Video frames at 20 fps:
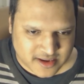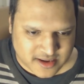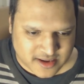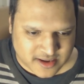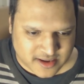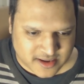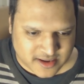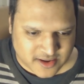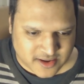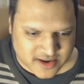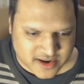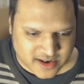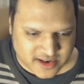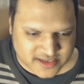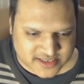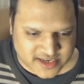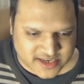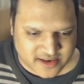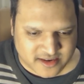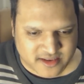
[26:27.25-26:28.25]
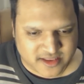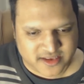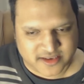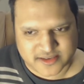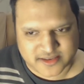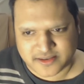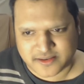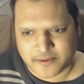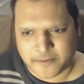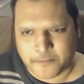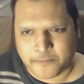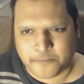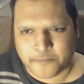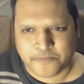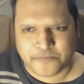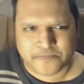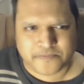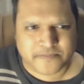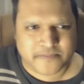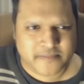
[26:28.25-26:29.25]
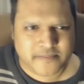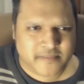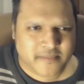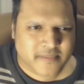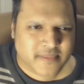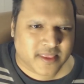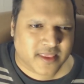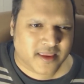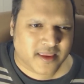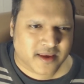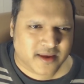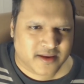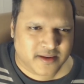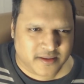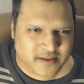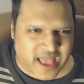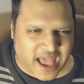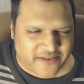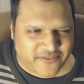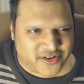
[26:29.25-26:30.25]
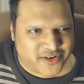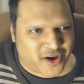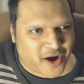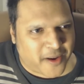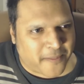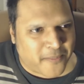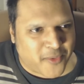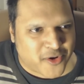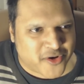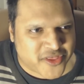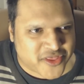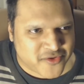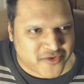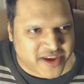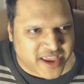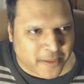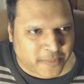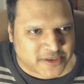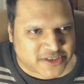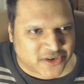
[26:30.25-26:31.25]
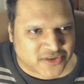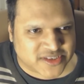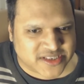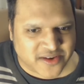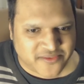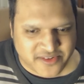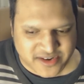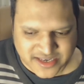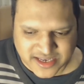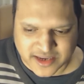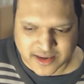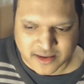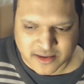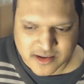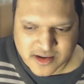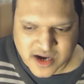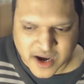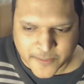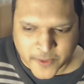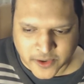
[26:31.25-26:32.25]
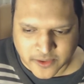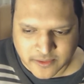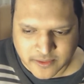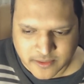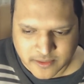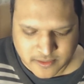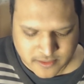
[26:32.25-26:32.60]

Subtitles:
Okay, let's get into this. Avatar Book 3, Episode 17. Come on.